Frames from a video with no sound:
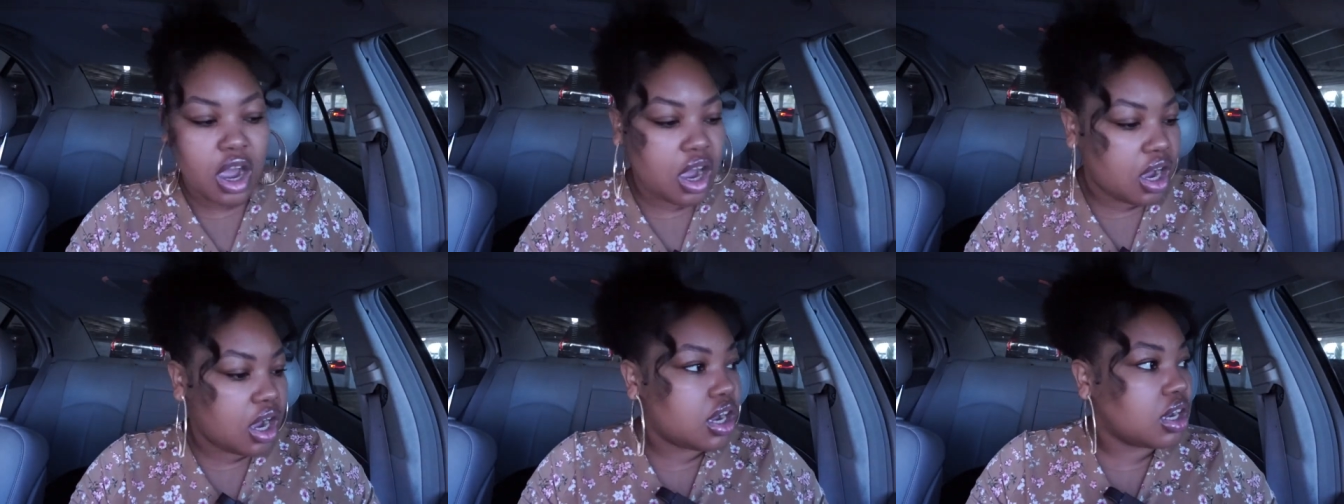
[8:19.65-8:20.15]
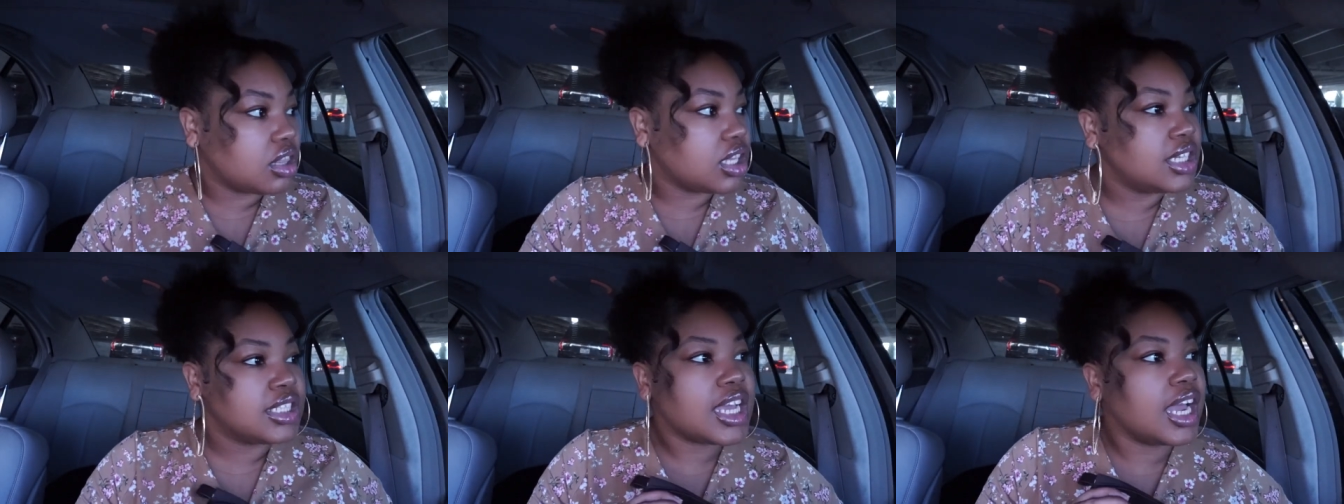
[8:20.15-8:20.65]
Uh,
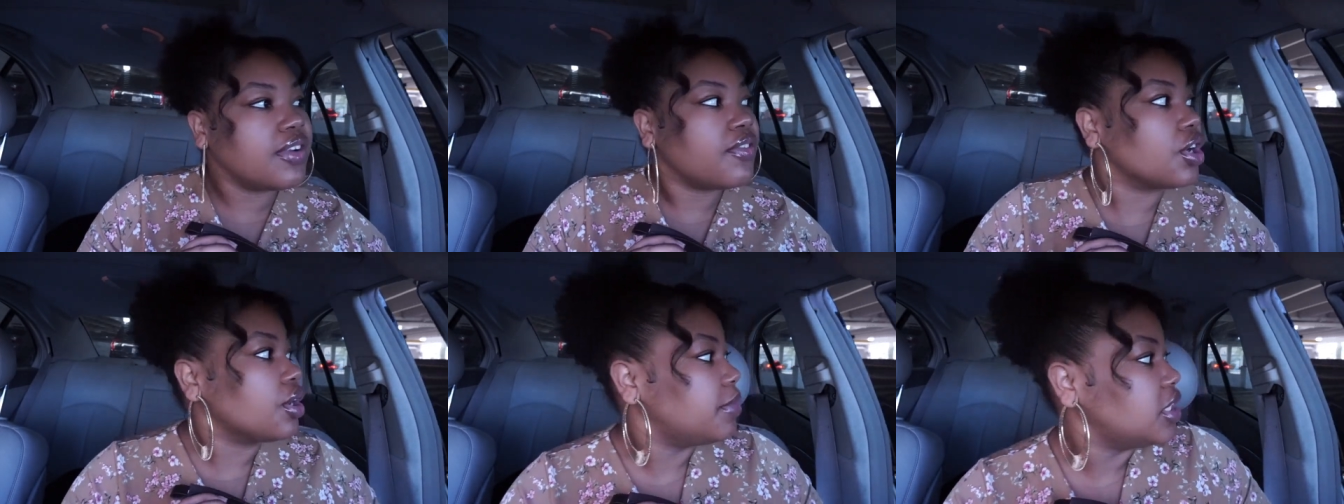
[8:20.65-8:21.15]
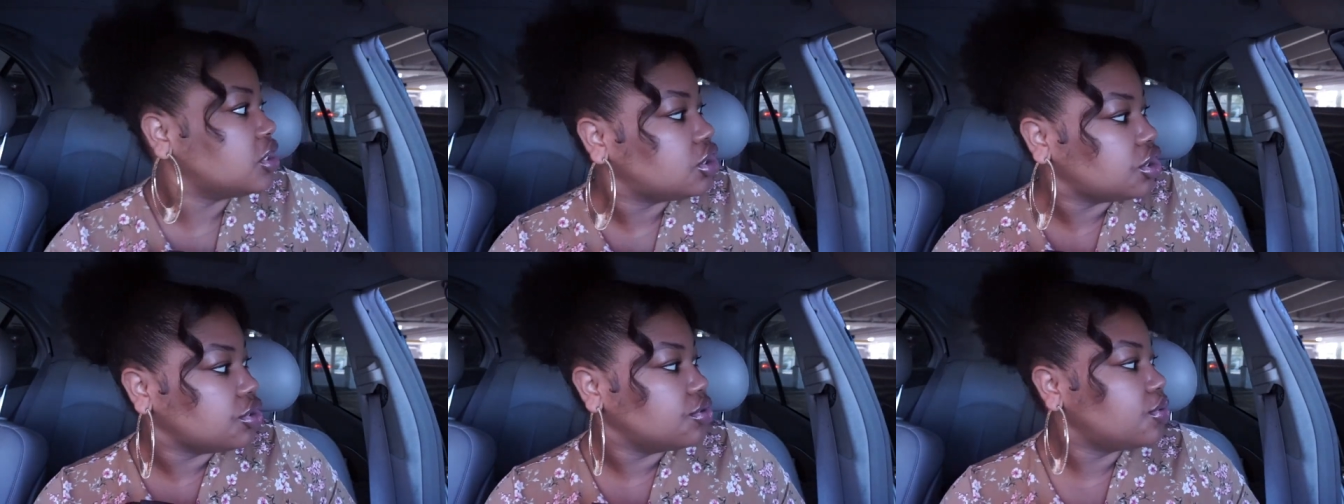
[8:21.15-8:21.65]
these kind of hurt me
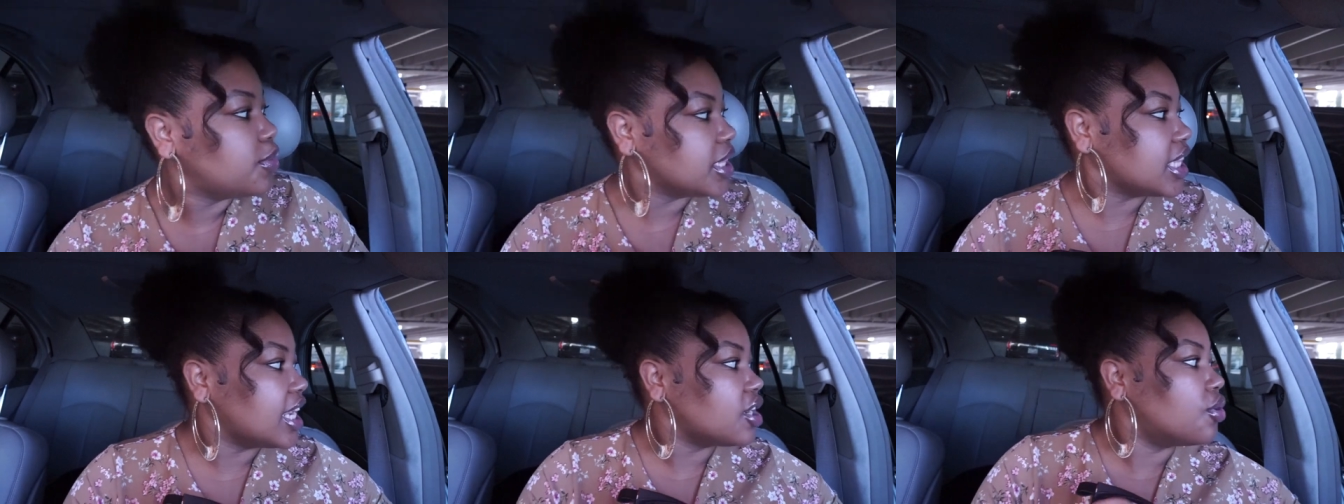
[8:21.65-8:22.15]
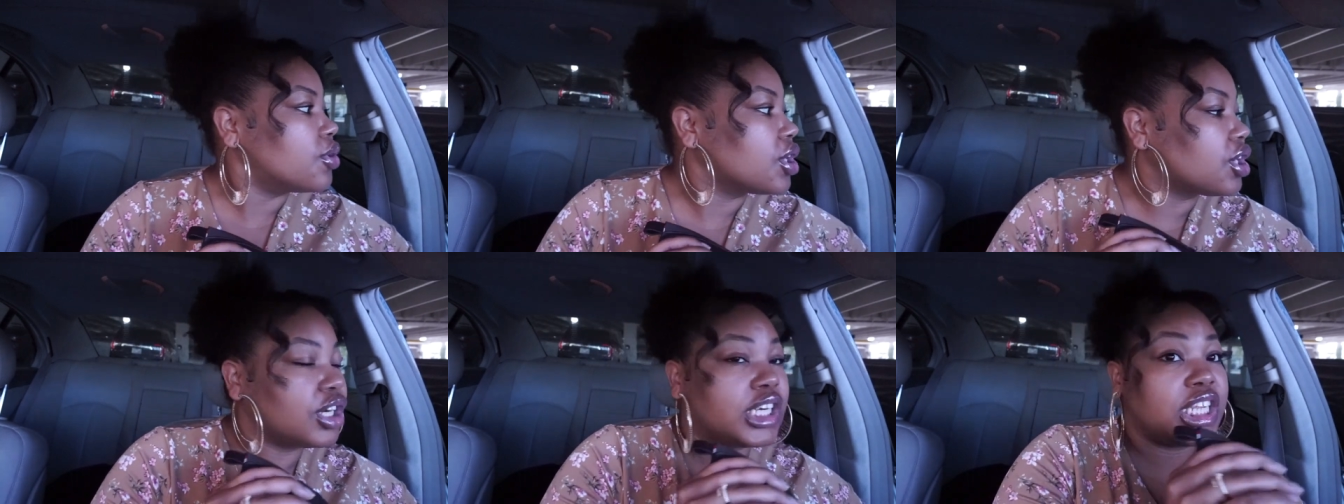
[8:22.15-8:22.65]
too, but they don't
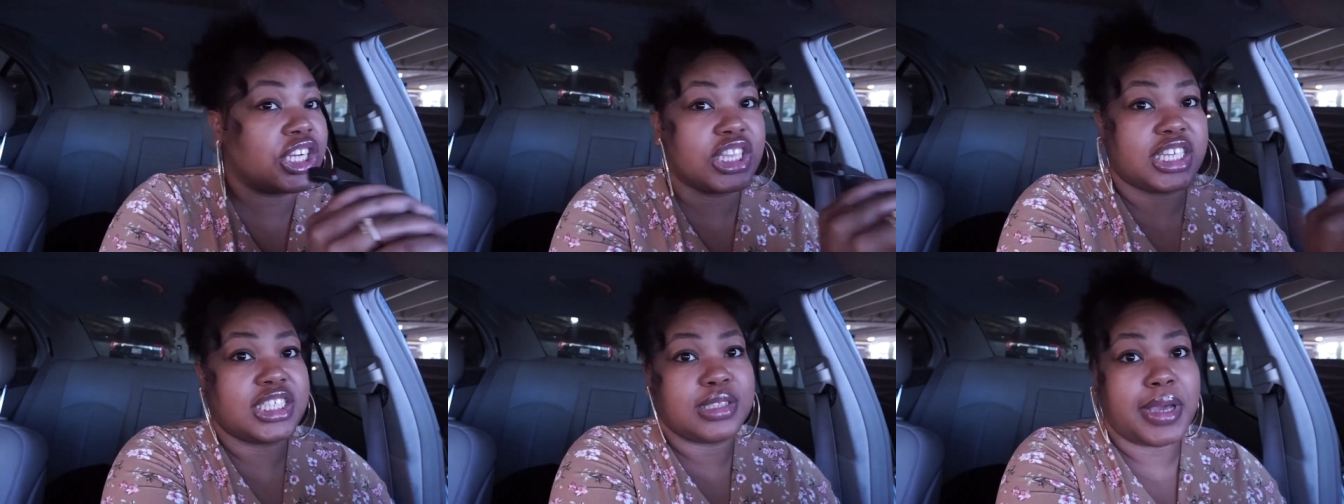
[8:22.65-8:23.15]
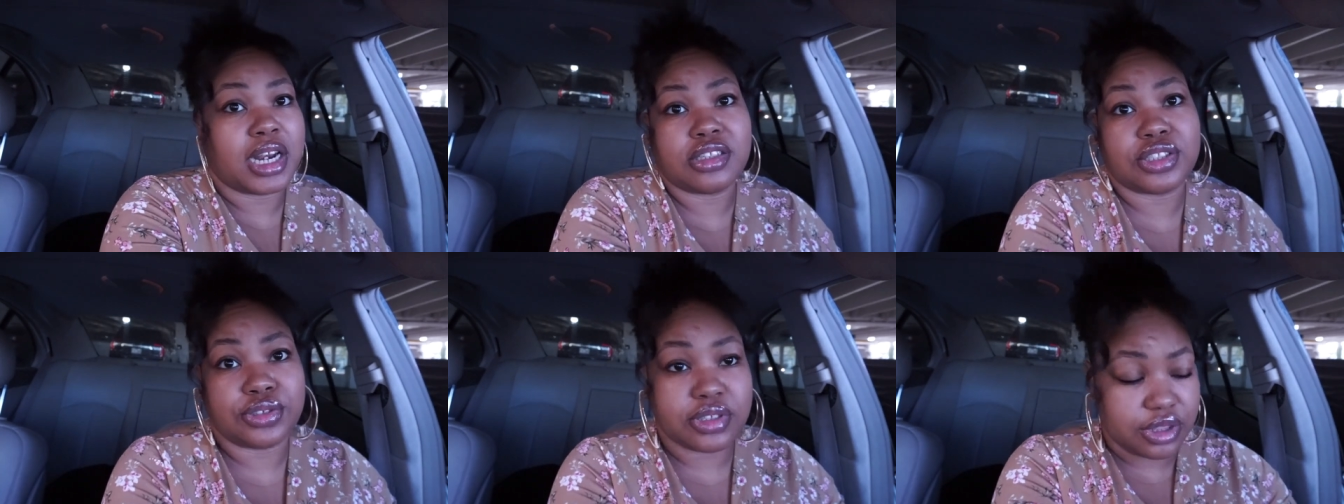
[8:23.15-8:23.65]
hurt nearly as bad
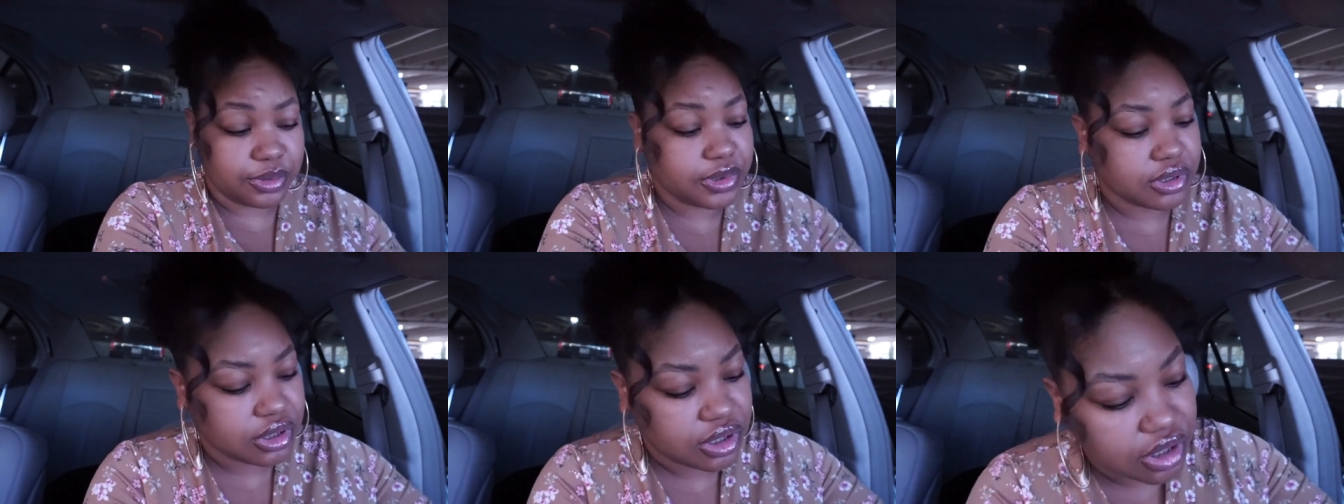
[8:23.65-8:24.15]
as those other ones.